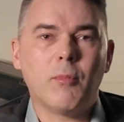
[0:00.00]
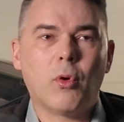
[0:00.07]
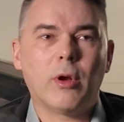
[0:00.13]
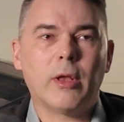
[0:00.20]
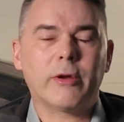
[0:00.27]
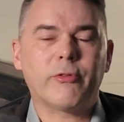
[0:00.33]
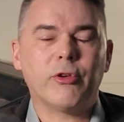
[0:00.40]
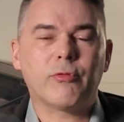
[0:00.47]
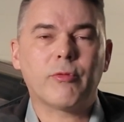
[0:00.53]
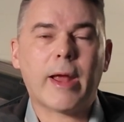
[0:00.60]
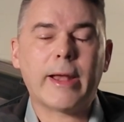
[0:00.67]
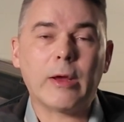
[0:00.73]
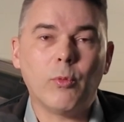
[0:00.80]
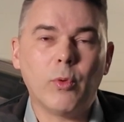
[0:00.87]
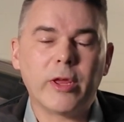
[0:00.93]
more like she's
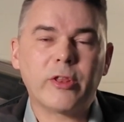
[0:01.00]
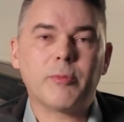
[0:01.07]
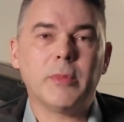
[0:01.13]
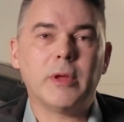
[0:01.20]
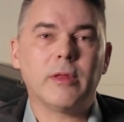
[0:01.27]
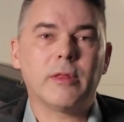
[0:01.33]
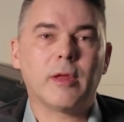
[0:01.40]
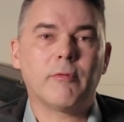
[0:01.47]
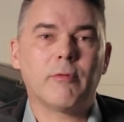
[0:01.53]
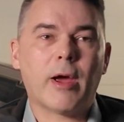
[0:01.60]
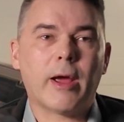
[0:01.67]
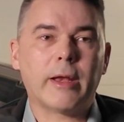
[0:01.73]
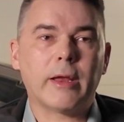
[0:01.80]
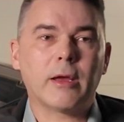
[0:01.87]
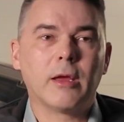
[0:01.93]
riding with me than
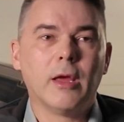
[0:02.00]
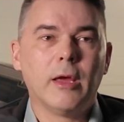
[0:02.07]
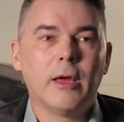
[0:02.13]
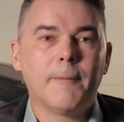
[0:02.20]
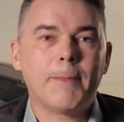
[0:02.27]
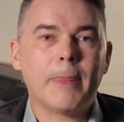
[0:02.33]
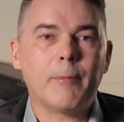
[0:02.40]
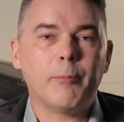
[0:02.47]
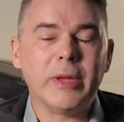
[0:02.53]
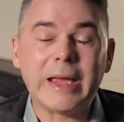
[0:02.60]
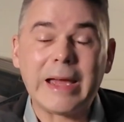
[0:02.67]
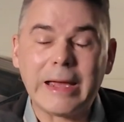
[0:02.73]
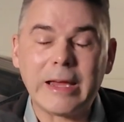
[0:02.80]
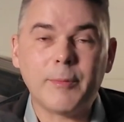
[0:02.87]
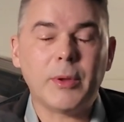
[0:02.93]
riding
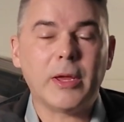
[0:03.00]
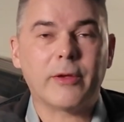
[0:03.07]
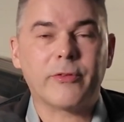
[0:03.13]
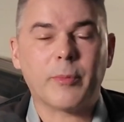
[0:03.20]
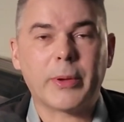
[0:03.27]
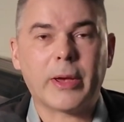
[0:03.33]
behind me as a